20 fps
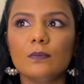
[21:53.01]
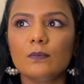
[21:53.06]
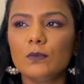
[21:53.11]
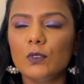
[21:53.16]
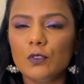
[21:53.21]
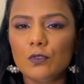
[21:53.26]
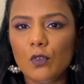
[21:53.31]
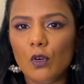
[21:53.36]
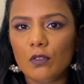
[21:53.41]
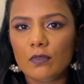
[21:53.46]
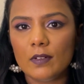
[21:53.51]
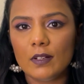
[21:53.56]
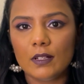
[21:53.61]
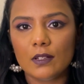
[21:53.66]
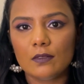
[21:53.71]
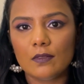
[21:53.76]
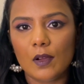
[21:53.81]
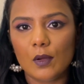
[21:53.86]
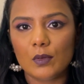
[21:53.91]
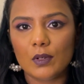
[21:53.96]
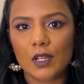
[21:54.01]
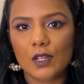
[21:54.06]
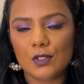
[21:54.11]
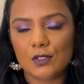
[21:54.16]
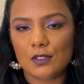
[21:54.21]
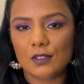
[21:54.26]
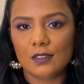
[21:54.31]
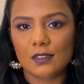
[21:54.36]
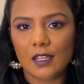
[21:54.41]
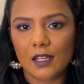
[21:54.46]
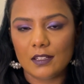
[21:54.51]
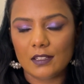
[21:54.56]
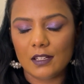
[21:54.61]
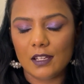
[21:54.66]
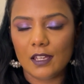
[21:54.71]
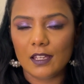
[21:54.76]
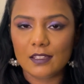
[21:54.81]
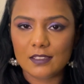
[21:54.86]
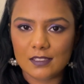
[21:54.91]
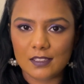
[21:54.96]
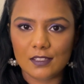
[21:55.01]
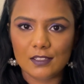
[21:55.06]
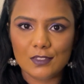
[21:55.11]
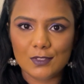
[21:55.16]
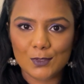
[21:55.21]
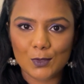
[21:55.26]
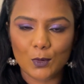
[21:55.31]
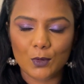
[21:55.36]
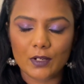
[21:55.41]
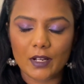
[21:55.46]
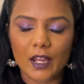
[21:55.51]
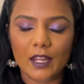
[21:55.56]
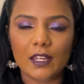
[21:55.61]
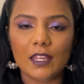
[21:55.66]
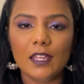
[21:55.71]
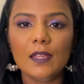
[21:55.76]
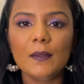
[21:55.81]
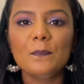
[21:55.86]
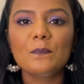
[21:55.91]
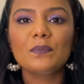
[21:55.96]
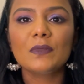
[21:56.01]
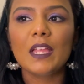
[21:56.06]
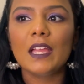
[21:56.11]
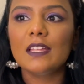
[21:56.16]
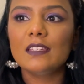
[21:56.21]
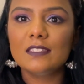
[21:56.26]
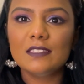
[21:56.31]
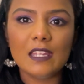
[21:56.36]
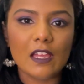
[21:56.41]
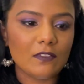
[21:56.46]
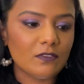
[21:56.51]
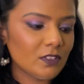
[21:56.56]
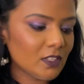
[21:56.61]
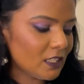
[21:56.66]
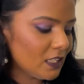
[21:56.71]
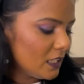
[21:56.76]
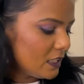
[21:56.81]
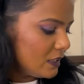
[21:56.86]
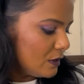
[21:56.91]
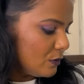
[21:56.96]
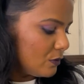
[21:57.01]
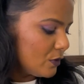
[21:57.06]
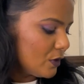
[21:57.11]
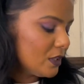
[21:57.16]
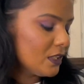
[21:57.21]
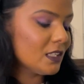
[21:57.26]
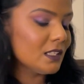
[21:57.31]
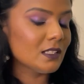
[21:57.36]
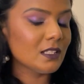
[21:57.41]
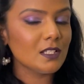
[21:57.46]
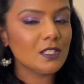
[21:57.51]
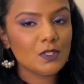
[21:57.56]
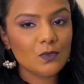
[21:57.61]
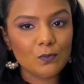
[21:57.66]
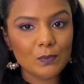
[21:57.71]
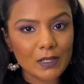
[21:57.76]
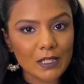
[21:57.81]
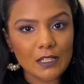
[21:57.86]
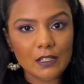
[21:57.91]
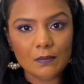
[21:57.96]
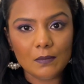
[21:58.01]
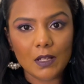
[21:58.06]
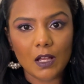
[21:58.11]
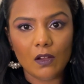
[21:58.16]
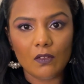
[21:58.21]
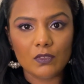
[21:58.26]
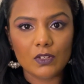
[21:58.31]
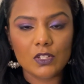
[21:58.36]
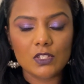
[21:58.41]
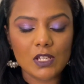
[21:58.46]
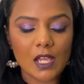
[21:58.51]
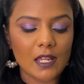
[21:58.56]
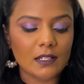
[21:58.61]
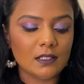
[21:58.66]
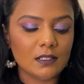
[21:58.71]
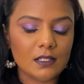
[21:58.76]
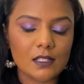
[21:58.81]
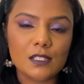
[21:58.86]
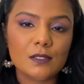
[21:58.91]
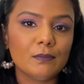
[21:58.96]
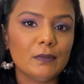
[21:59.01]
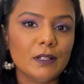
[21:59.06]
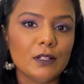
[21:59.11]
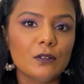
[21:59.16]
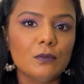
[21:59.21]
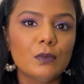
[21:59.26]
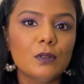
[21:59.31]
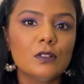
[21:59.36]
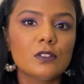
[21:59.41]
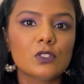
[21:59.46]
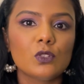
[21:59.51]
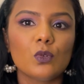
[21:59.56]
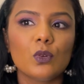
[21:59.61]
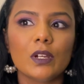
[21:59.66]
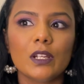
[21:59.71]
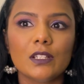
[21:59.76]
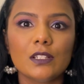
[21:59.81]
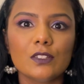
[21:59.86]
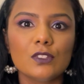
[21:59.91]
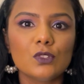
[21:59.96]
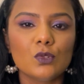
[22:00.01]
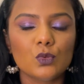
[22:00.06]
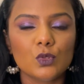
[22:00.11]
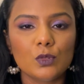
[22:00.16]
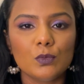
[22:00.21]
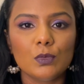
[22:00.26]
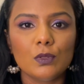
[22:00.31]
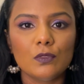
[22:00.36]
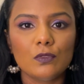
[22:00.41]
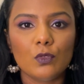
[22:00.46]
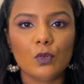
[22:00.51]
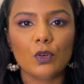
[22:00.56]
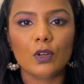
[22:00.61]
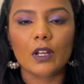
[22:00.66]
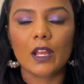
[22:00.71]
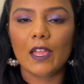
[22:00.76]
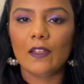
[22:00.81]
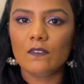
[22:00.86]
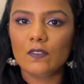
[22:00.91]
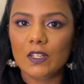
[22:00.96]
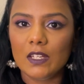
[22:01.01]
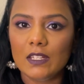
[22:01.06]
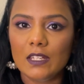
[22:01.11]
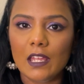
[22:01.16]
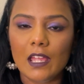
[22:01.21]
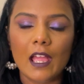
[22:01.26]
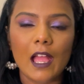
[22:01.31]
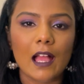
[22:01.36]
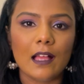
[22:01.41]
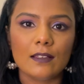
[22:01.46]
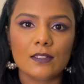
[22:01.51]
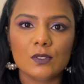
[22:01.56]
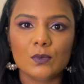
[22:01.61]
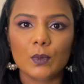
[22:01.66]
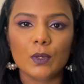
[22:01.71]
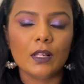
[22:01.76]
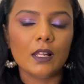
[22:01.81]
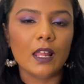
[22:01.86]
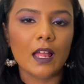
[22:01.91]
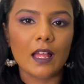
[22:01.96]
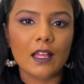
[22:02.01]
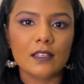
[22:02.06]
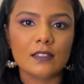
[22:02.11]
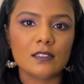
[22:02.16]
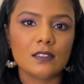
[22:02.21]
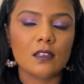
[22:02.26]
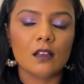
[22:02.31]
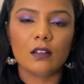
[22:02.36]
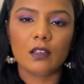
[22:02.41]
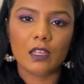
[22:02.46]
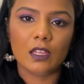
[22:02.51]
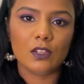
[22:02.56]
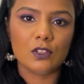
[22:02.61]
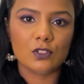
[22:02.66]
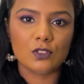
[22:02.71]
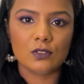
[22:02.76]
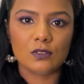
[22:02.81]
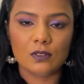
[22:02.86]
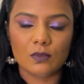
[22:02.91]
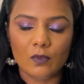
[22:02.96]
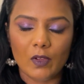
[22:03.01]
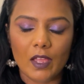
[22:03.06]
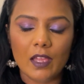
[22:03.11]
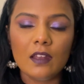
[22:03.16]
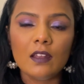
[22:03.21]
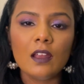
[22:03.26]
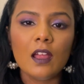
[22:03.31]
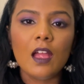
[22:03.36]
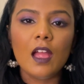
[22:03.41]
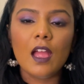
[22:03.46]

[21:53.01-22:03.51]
the Faux filter foundation that exists already. It's definitely different. It is medium coverage and it is buildable, so it is suitable for everyday as well as occasion wear.